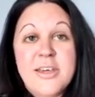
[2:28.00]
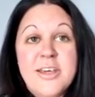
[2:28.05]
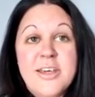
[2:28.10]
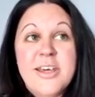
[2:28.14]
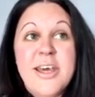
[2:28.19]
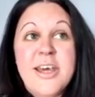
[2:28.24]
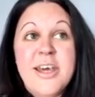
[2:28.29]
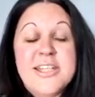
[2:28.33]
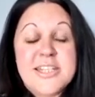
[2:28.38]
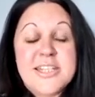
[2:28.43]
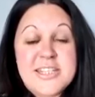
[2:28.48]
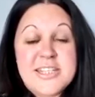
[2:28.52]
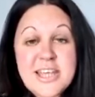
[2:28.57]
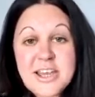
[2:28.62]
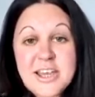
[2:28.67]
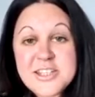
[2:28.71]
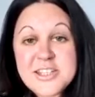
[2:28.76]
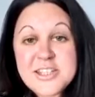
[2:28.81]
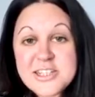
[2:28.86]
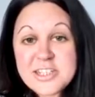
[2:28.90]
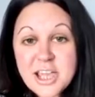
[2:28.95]
say, I
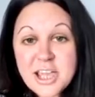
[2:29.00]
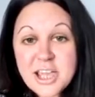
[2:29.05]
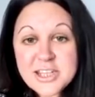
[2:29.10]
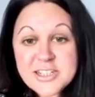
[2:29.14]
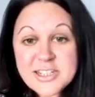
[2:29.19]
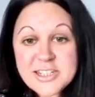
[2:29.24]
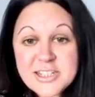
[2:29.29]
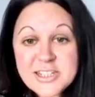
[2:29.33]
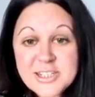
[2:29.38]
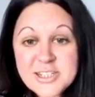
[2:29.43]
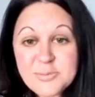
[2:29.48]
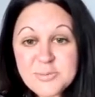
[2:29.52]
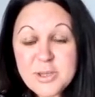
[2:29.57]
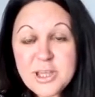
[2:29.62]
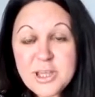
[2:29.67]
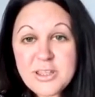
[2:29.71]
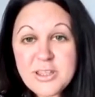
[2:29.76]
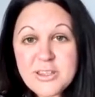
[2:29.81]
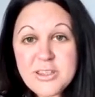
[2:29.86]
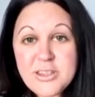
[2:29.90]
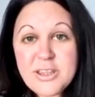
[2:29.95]
started
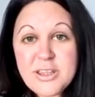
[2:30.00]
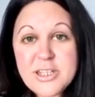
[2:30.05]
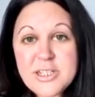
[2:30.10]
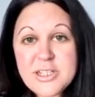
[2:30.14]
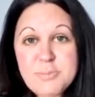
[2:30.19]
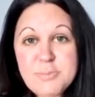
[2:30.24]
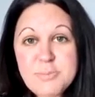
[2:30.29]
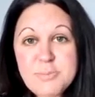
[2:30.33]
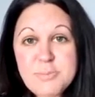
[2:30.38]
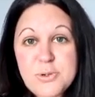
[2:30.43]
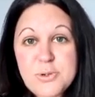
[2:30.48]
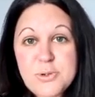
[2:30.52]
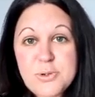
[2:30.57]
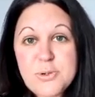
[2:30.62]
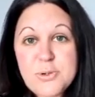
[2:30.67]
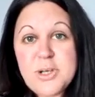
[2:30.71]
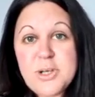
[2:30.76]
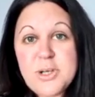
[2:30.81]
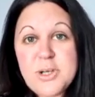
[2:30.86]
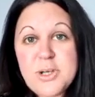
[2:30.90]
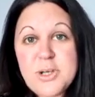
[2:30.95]
with Usborne in
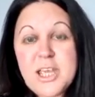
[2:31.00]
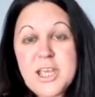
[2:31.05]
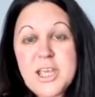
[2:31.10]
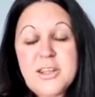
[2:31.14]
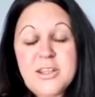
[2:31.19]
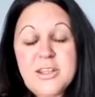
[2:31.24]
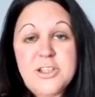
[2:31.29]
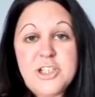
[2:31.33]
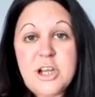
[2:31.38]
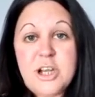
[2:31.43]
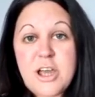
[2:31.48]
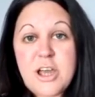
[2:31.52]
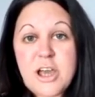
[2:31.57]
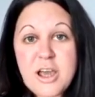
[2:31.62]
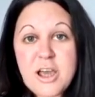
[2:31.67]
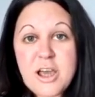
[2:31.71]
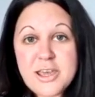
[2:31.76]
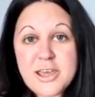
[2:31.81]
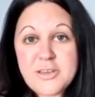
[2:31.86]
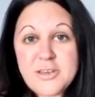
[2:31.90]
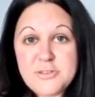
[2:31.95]
the July of
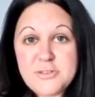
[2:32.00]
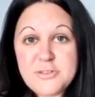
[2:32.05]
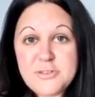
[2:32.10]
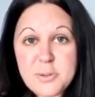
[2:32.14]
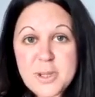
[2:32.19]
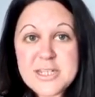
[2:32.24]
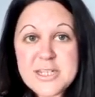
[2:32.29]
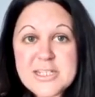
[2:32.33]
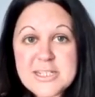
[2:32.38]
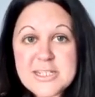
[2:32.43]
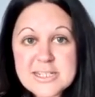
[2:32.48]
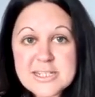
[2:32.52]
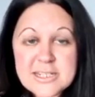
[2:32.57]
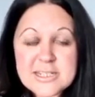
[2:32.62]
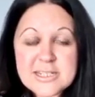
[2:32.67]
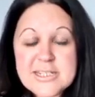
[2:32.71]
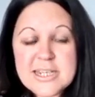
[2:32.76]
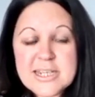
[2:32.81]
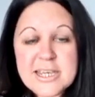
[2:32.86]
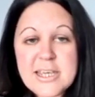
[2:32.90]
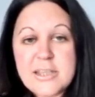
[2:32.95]

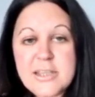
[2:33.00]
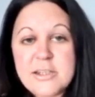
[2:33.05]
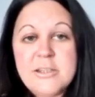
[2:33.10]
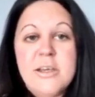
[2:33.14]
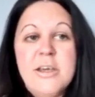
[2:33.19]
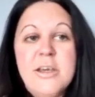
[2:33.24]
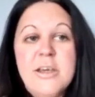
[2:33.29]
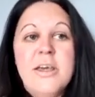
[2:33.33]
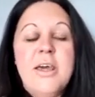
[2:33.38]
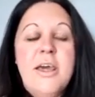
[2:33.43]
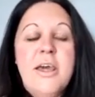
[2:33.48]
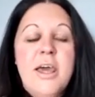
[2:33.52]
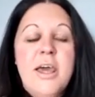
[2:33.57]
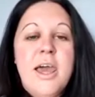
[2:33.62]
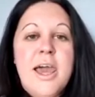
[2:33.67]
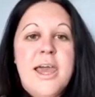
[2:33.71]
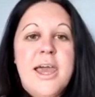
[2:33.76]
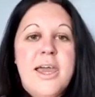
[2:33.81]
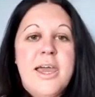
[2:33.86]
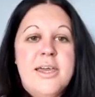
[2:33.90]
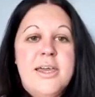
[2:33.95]
2016,
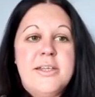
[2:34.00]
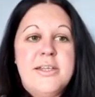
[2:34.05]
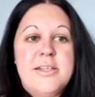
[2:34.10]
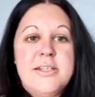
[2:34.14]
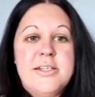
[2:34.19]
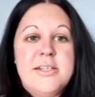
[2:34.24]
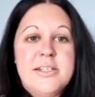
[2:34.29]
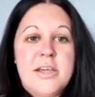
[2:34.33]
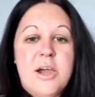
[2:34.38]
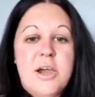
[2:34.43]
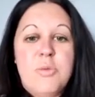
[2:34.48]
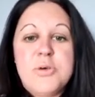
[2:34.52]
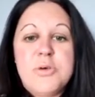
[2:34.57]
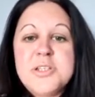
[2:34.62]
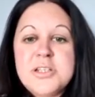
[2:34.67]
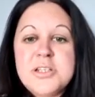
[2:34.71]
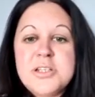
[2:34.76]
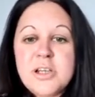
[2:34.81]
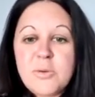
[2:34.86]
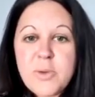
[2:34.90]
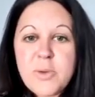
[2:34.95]
and I wasn't
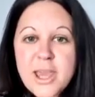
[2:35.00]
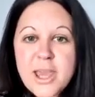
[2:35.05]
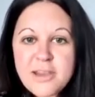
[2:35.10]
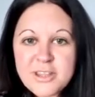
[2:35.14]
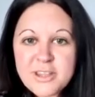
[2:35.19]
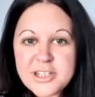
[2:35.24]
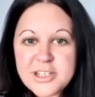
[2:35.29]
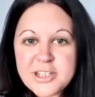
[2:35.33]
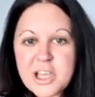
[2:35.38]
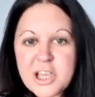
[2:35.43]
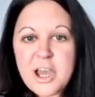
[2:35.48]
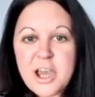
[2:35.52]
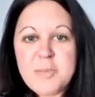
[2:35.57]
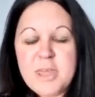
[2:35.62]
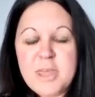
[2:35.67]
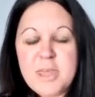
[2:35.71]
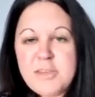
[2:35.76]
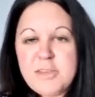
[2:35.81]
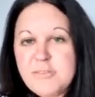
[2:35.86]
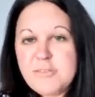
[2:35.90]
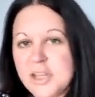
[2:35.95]
aware at the time that
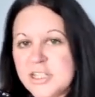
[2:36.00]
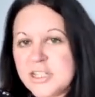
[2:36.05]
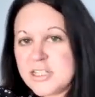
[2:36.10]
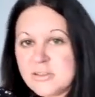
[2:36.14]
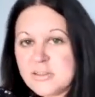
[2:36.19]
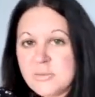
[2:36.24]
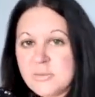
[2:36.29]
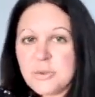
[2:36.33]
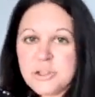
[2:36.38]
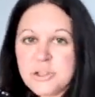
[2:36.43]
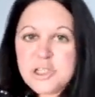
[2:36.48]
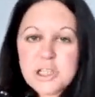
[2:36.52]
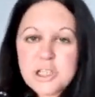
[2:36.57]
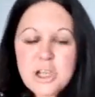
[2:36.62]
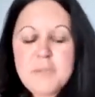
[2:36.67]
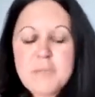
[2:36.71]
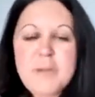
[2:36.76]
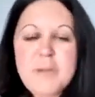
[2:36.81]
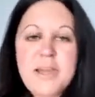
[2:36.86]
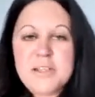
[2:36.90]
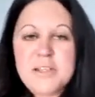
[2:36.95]
if I didn't want to go
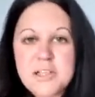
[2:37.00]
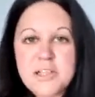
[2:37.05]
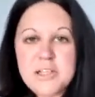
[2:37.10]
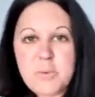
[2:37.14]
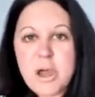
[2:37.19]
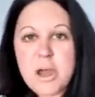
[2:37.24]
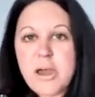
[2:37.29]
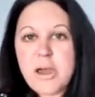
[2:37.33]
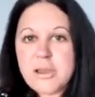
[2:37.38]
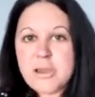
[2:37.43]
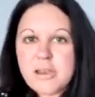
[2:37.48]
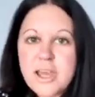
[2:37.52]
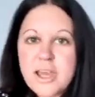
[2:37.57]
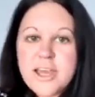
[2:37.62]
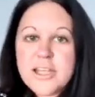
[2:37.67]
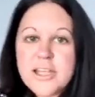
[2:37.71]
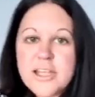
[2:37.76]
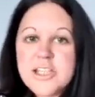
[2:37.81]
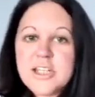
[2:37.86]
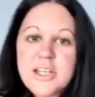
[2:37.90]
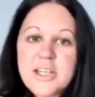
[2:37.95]
back to work, I
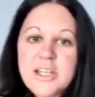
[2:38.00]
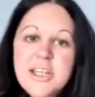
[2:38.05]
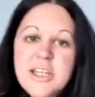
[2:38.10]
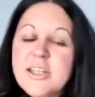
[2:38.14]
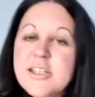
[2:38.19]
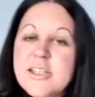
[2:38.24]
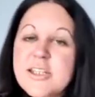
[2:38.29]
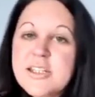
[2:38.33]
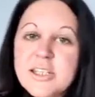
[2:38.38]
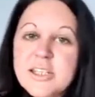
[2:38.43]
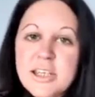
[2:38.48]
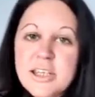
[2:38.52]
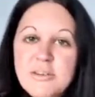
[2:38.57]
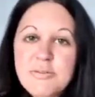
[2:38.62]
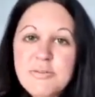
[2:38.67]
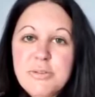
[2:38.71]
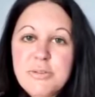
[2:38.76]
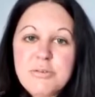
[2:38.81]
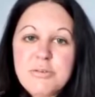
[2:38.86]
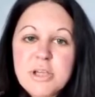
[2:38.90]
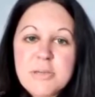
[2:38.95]
actually needed to give
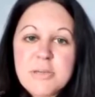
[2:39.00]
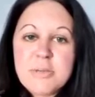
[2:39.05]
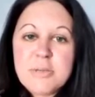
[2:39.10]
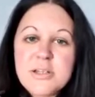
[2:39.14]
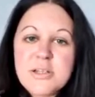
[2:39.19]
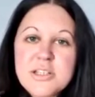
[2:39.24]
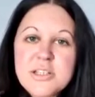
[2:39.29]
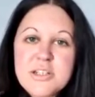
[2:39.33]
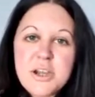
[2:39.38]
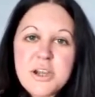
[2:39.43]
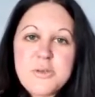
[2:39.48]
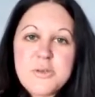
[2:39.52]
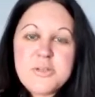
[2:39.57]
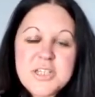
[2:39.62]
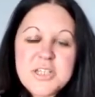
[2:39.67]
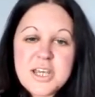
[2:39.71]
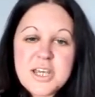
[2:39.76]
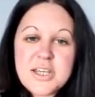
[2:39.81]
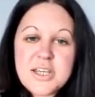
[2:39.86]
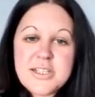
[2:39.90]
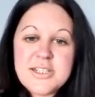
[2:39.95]
3 months'
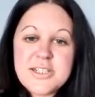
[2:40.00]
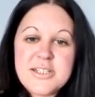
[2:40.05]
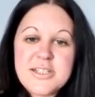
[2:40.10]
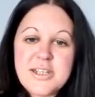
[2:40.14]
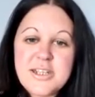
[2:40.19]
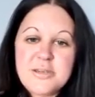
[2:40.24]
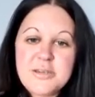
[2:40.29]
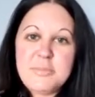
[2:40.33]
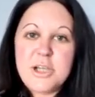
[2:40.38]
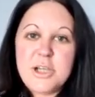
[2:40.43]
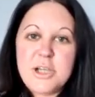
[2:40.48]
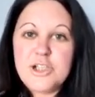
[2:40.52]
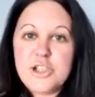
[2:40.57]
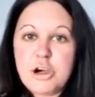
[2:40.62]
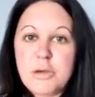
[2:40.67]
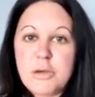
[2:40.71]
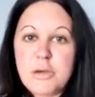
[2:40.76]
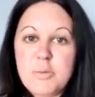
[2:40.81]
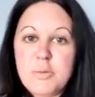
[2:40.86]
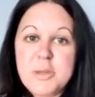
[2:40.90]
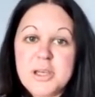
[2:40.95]
notice in at my
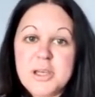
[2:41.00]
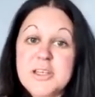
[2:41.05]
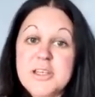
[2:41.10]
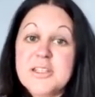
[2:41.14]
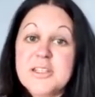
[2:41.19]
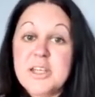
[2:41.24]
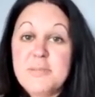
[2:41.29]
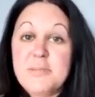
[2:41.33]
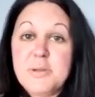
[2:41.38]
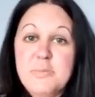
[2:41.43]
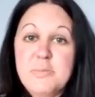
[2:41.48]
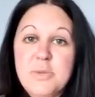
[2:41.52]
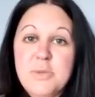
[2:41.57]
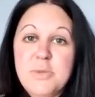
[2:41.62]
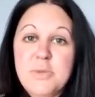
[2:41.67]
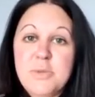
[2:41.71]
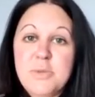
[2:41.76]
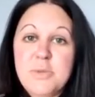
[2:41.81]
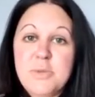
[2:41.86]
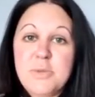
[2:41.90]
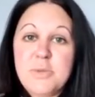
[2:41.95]
job because I'd been
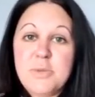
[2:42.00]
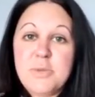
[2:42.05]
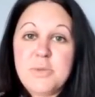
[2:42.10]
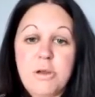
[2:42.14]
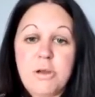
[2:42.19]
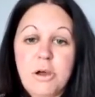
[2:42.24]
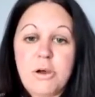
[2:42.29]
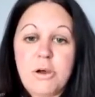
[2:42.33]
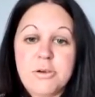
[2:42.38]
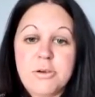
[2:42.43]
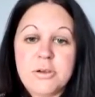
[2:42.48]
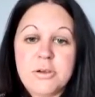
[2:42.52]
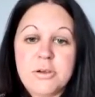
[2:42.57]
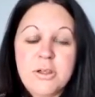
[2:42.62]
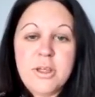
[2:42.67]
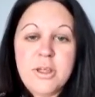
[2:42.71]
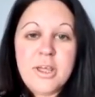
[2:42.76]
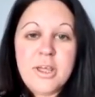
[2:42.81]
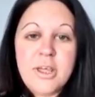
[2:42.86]
with them for so long.